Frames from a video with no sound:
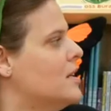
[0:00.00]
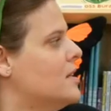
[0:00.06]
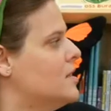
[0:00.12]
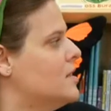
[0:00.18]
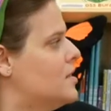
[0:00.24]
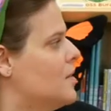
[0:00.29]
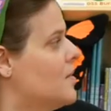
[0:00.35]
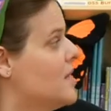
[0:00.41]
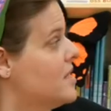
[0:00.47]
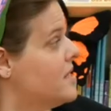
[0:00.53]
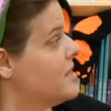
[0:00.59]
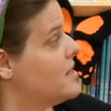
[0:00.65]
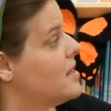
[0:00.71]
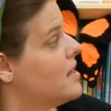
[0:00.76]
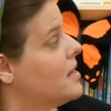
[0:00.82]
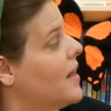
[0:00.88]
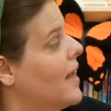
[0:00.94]
So this is
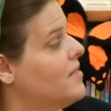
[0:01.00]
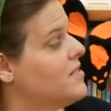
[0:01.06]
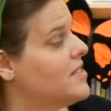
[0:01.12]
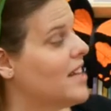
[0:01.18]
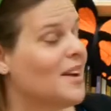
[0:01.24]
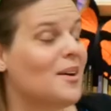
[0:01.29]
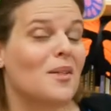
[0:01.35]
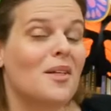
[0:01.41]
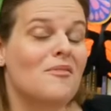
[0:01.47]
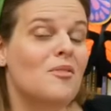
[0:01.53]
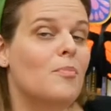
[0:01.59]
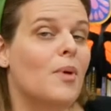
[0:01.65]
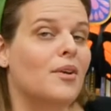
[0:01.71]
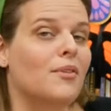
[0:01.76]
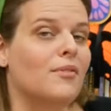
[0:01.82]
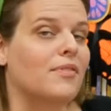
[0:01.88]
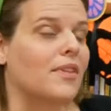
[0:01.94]
the life cycle of a
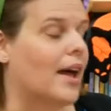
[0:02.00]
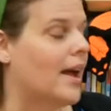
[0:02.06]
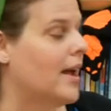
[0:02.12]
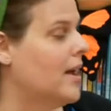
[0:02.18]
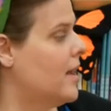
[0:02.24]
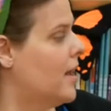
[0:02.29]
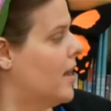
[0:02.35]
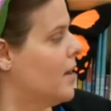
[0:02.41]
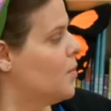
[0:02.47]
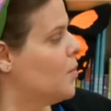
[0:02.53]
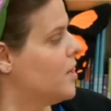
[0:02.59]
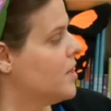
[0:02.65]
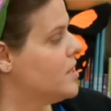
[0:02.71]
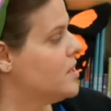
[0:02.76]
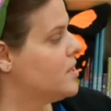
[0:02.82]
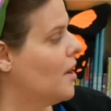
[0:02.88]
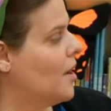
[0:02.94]
butterfly, and we're
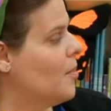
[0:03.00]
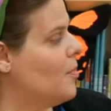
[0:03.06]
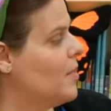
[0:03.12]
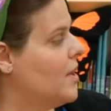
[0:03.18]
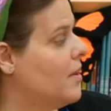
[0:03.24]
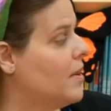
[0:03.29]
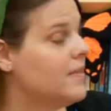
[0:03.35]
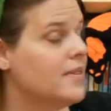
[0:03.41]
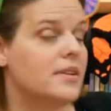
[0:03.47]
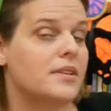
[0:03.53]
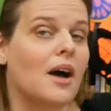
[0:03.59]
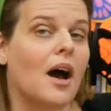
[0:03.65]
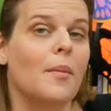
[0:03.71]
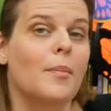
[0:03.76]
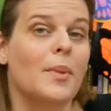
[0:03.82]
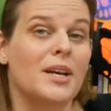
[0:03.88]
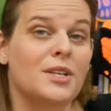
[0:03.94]
going to start up here at the
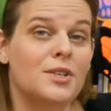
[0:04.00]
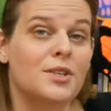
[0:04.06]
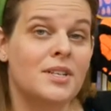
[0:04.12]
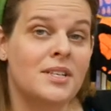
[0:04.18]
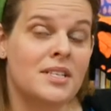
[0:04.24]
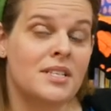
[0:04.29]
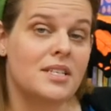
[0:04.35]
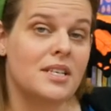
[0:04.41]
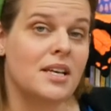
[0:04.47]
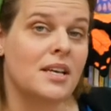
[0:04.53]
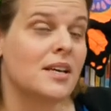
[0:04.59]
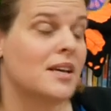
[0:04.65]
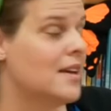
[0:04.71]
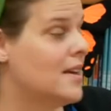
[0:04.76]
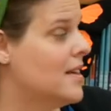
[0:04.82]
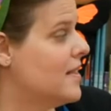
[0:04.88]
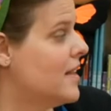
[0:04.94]
top. As you can see,
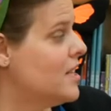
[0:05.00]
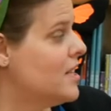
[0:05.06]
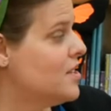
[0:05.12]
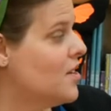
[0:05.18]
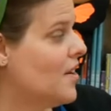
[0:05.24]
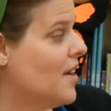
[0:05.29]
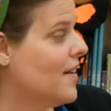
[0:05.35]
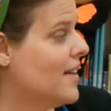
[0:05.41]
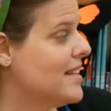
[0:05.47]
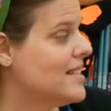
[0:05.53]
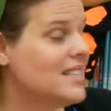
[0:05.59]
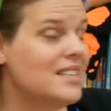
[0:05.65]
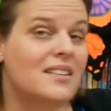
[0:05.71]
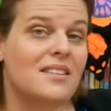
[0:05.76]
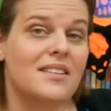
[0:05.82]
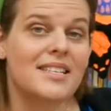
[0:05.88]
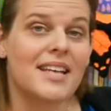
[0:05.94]
they start out as
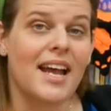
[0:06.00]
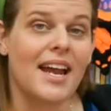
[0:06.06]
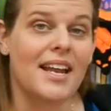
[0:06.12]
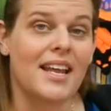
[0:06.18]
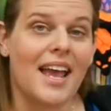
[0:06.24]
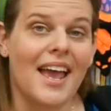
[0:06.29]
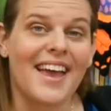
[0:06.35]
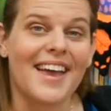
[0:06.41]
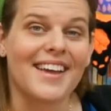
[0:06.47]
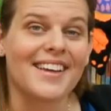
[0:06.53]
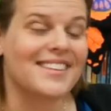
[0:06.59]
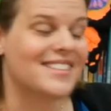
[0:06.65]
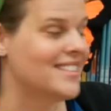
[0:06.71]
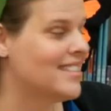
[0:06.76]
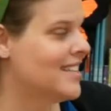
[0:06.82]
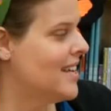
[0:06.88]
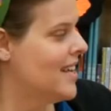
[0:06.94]
little tiny
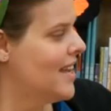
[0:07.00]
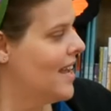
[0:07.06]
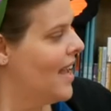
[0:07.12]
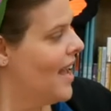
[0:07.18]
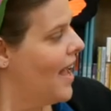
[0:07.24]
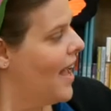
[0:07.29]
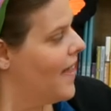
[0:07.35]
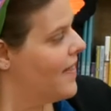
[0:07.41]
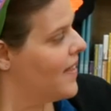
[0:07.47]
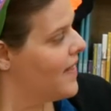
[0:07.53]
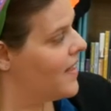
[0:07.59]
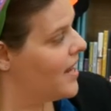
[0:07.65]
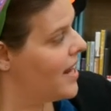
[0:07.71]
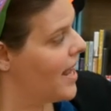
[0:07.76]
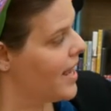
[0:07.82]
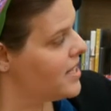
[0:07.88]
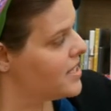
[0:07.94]
eggs. And then
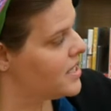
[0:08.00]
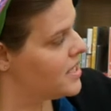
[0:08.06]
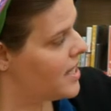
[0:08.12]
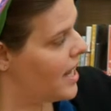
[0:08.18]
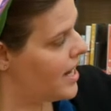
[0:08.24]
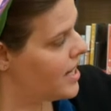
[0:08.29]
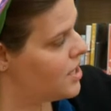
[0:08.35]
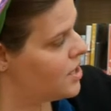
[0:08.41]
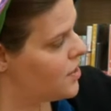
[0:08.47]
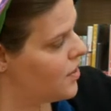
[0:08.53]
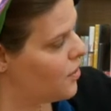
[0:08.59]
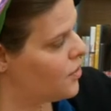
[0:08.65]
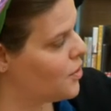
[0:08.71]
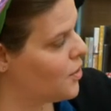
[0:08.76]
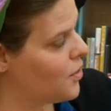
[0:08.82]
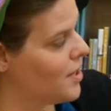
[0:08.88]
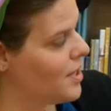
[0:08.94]
the next stage they'll
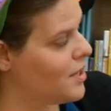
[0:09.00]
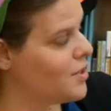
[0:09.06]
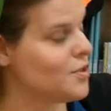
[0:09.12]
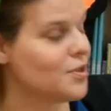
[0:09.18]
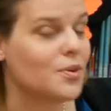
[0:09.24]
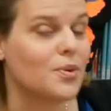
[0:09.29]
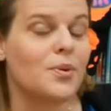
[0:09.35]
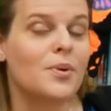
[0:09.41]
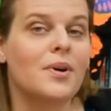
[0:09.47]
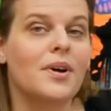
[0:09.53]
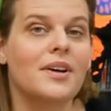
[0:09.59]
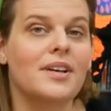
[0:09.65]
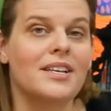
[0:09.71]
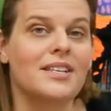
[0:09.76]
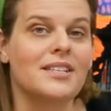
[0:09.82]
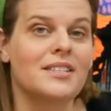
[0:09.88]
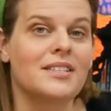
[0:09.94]
turn into
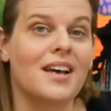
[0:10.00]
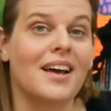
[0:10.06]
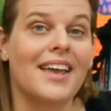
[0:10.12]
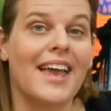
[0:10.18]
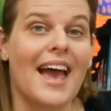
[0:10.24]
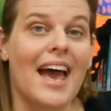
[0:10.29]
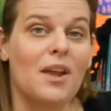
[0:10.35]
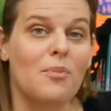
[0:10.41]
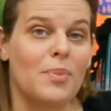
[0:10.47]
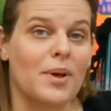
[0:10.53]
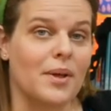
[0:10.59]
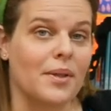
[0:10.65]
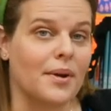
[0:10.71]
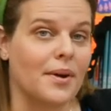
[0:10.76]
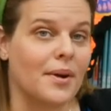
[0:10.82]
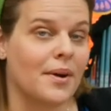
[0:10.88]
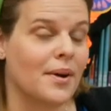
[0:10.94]
is a
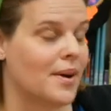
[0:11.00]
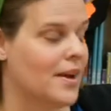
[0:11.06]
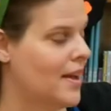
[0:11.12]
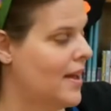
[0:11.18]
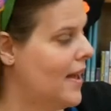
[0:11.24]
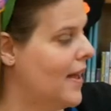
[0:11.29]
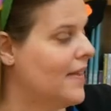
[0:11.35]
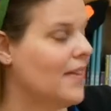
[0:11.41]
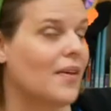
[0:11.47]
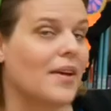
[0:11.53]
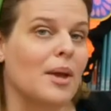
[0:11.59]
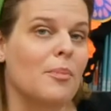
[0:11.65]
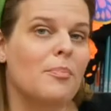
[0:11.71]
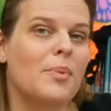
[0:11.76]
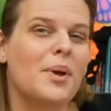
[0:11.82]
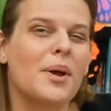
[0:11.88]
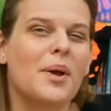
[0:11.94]
caterpillar. And they'll
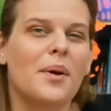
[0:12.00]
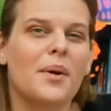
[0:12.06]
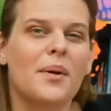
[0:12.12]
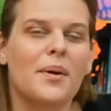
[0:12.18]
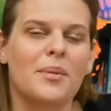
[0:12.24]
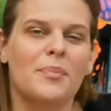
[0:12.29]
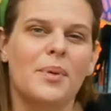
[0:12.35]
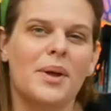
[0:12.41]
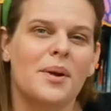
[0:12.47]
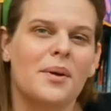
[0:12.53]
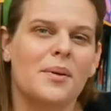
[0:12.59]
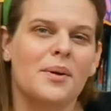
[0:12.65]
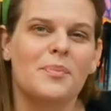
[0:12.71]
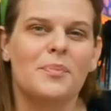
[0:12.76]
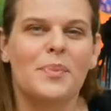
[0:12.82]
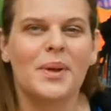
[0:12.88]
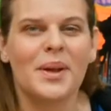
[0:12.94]
get bigger and bigger
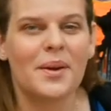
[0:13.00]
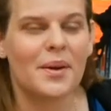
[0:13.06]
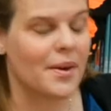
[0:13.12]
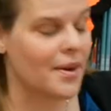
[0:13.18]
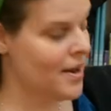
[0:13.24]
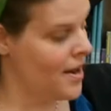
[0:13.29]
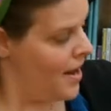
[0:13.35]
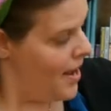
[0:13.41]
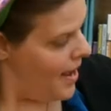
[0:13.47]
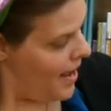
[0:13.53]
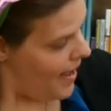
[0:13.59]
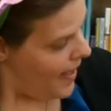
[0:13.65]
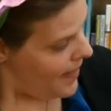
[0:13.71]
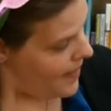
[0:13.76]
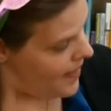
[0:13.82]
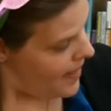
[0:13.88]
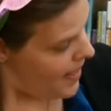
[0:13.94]
and bigger.
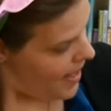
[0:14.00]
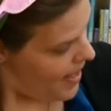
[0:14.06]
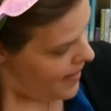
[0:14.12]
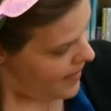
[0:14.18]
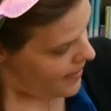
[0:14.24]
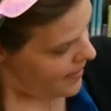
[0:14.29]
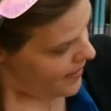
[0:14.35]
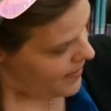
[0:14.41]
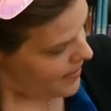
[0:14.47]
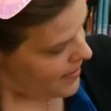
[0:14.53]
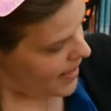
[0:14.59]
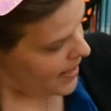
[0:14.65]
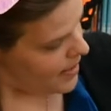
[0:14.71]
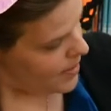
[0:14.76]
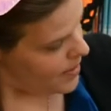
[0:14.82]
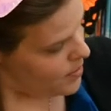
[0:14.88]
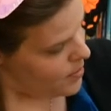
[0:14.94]
And then
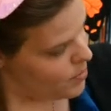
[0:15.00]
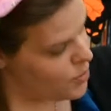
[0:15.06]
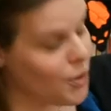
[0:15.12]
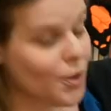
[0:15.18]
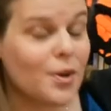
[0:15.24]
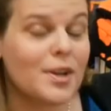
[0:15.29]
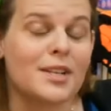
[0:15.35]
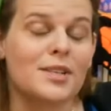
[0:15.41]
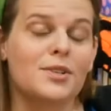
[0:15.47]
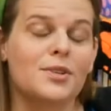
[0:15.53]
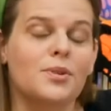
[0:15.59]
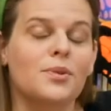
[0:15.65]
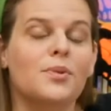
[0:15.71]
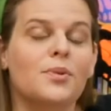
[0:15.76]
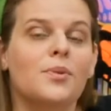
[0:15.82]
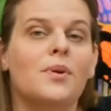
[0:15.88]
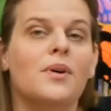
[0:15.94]
they turn
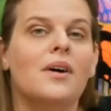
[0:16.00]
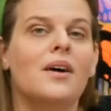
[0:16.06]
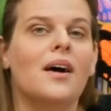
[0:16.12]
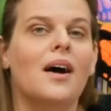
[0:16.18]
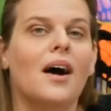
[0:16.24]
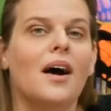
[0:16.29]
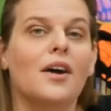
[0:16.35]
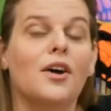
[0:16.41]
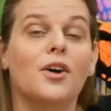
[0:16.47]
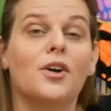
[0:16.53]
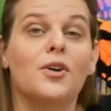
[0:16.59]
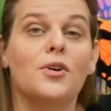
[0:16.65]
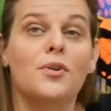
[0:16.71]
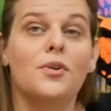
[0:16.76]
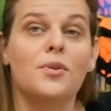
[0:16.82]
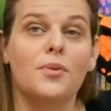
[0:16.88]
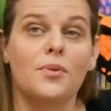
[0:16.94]
into a
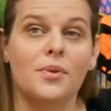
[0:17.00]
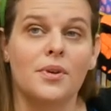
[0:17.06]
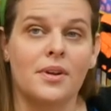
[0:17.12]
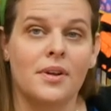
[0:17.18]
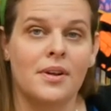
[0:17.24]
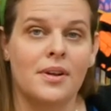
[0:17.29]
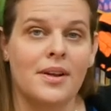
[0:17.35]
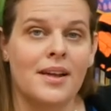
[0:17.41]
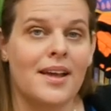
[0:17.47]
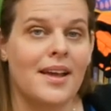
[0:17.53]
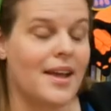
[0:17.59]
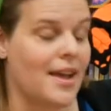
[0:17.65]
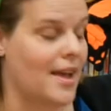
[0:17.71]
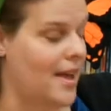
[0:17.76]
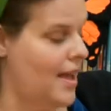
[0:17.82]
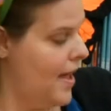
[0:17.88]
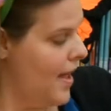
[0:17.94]
cocoon.
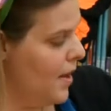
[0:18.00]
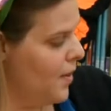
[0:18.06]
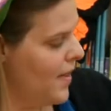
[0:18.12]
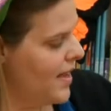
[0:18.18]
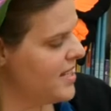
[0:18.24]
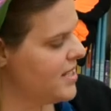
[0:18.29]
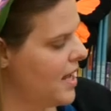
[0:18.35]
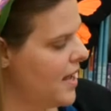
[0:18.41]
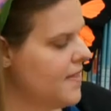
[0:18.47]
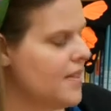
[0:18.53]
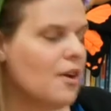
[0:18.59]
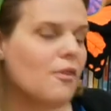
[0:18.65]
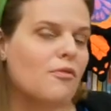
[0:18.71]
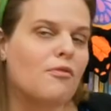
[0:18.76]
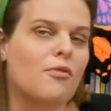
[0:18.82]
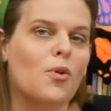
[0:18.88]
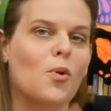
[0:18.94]
And they stay in
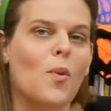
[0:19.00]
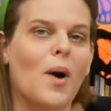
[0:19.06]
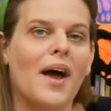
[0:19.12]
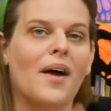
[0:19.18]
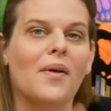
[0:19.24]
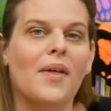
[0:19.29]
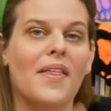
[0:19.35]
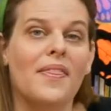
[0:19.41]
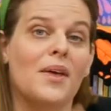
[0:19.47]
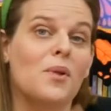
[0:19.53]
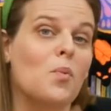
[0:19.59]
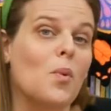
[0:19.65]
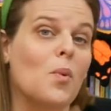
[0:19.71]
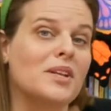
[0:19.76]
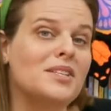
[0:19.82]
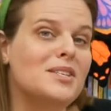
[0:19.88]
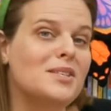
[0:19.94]
there for a while. And then
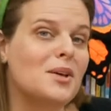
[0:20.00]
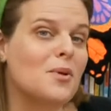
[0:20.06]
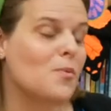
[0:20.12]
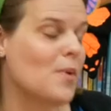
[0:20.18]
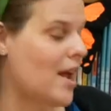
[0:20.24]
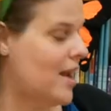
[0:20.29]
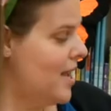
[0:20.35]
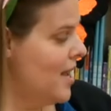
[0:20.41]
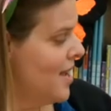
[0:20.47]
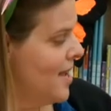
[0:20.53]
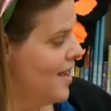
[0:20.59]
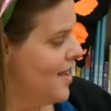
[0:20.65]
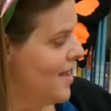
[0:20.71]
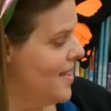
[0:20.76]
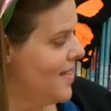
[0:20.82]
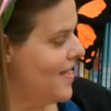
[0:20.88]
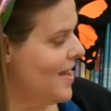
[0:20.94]
once they're ready,
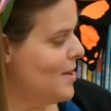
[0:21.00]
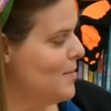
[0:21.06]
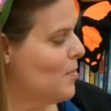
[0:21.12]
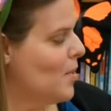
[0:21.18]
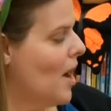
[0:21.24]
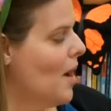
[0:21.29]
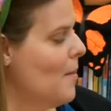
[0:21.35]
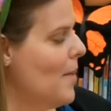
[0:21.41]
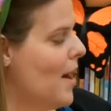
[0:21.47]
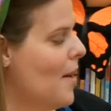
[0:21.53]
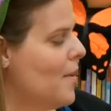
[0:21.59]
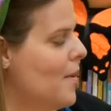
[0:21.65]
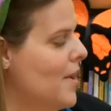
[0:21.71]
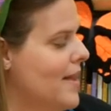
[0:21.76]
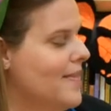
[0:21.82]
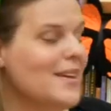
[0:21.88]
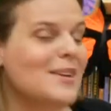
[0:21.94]
they come
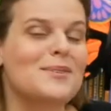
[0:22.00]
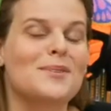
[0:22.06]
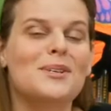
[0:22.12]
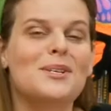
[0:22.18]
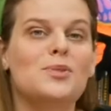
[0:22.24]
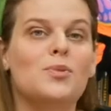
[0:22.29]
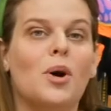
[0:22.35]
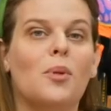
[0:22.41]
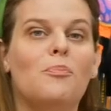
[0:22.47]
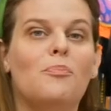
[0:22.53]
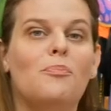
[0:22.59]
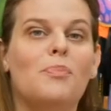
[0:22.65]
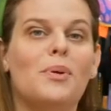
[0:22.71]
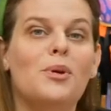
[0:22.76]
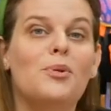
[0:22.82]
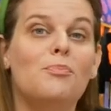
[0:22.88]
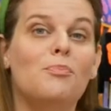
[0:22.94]
out and they turn into a
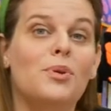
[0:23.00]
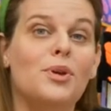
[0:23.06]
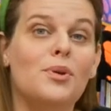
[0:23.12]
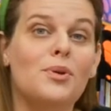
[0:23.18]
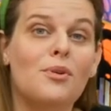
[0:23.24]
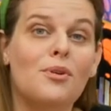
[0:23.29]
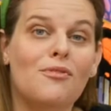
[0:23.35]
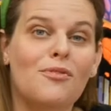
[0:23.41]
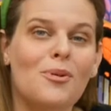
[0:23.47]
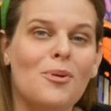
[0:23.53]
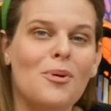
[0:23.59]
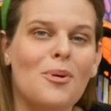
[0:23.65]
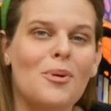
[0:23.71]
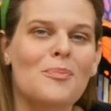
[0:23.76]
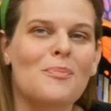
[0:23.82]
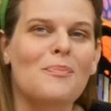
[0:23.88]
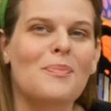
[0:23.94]

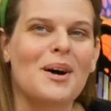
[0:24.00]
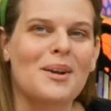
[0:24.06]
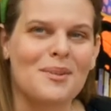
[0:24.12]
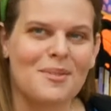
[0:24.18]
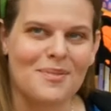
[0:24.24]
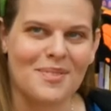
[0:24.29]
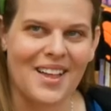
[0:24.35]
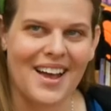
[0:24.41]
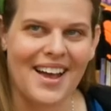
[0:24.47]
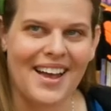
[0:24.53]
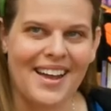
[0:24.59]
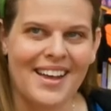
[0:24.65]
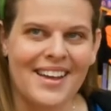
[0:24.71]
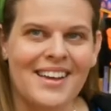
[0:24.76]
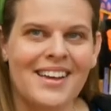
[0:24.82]
beautiful butterfly.